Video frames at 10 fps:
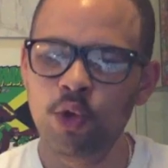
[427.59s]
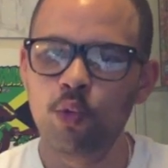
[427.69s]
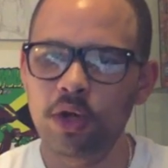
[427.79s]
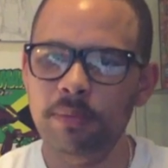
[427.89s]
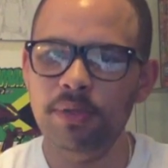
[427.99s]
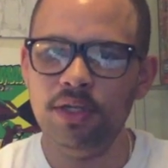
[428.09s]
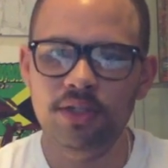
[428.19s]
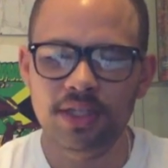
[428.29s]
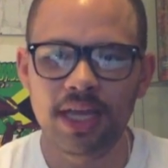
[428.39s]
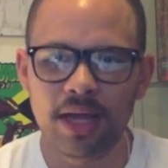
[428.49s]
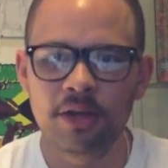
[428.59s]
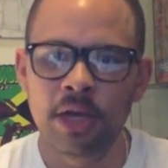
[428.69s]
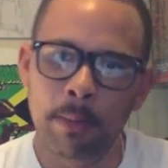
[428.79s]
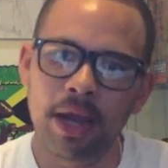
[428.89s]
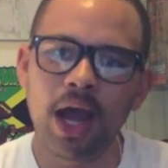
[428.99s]
what it means is that
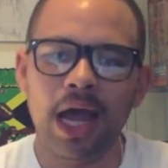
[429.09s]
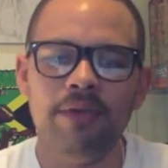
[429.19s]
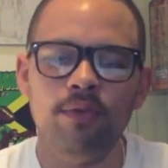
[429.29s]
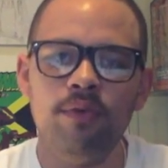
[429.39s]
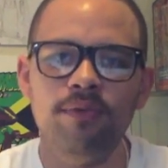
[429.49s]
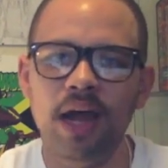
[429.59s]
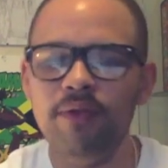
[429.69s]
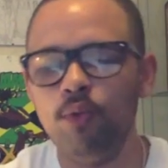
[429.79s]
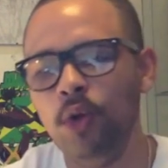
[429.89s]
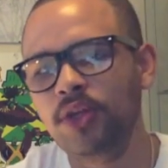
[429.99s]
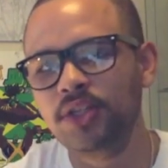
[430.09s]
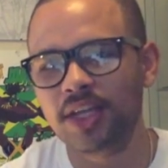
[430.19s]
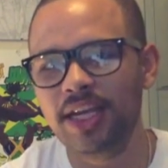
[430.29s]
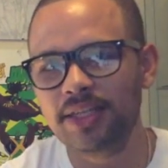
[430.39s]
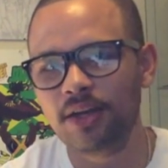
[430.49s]
my iPhone 5 with its
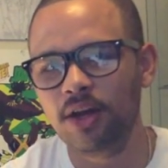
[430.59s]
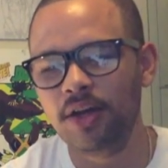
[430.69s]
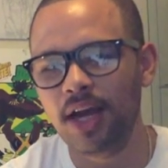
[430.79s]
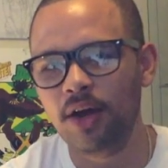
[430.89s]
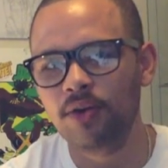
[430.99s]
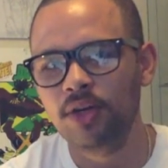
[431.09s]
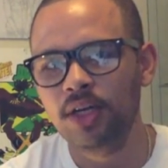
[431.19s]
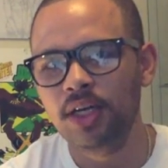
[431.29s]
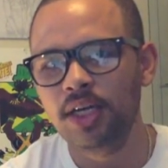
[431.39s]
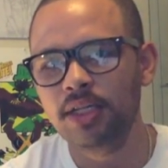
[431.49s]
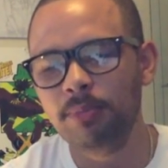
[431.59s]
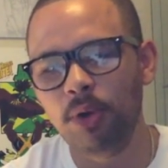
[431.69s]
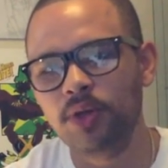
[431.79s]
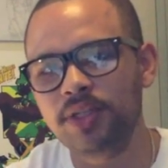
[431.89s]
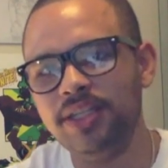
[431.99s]
case on now is
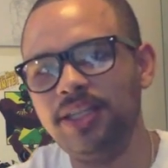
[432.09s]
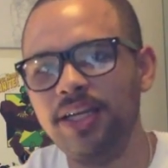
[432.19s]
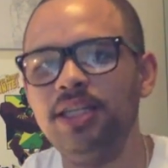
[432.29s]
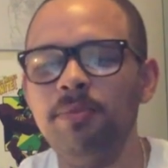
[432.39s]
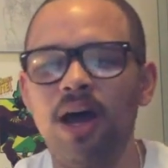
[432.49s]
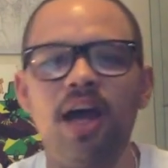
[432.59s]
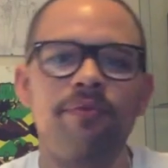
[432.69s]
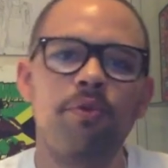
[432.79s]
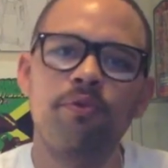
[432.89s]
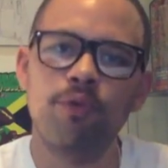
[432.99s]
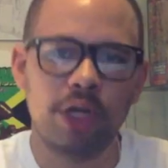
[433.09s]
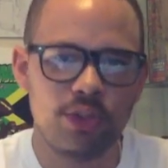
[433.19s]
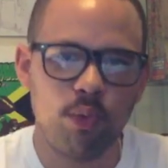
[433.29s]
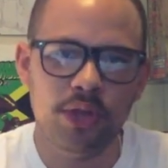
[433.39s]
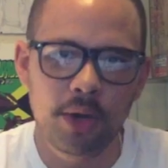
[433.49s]
about as thick as my iPhone
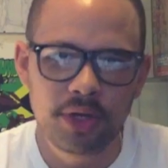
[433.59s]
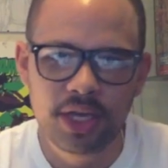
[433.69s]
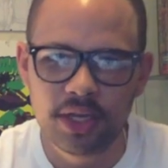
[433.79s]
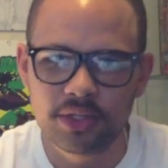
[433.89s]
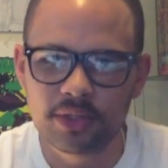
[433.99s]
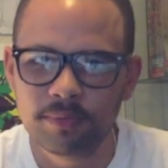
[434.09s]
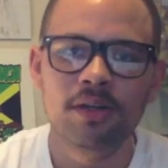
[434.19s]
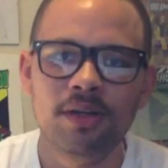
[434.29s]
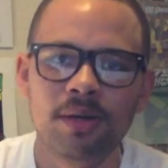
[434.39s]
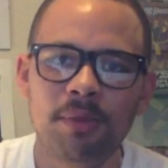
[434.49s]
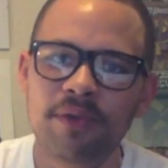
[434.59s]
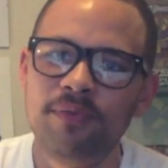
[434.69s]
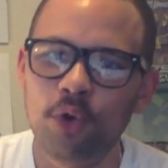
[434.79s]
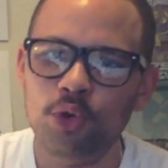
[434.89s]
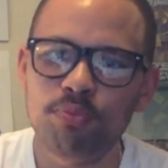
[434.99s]
4S without a case. My
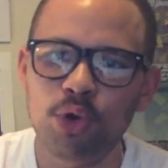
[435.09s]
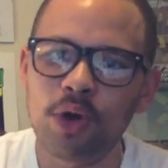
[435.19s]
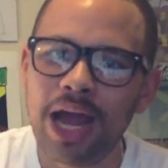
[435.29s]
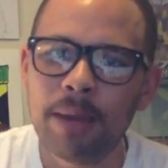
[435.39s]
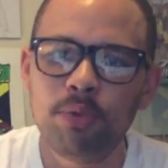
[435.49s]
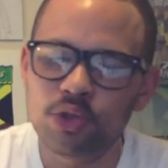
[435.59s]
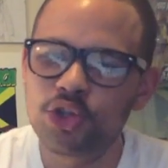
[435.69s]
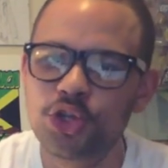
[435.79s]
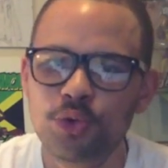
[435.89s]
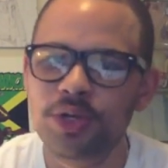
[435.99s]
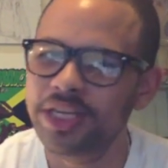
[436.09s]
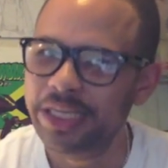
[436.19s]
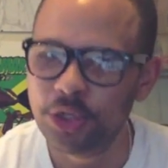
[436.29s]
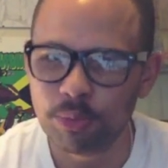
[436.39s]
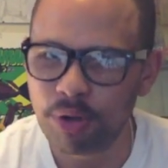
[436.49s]
fourth pro are Apple's new
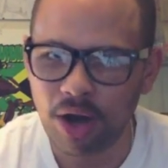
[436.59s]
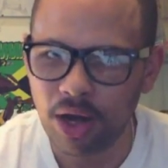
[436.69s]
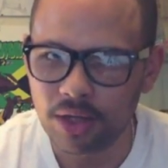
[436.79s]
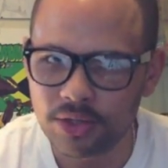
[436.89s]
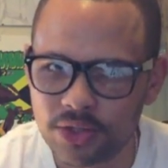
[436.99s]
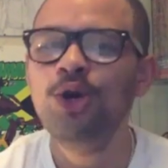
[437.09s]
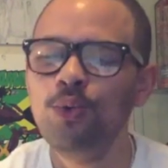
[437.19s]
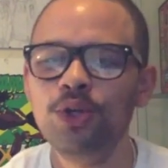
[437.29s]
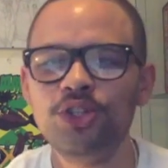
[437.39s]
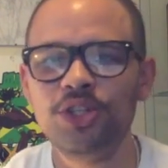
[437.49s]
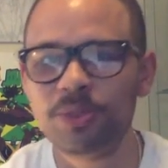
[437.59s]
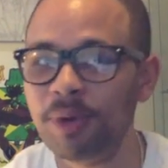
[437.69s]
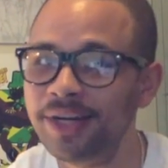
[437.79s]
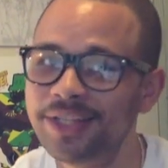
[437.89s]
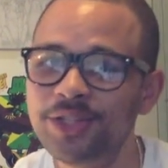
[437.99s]
EarPods, which
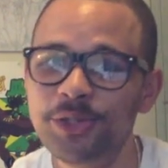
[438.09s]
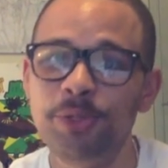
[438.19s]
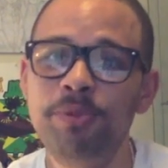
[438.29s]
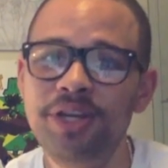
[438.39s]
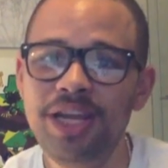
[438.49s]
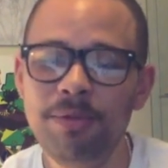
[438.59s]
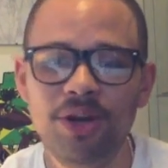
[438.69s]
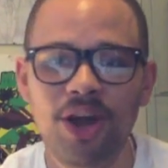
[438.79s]
despite its stupid name and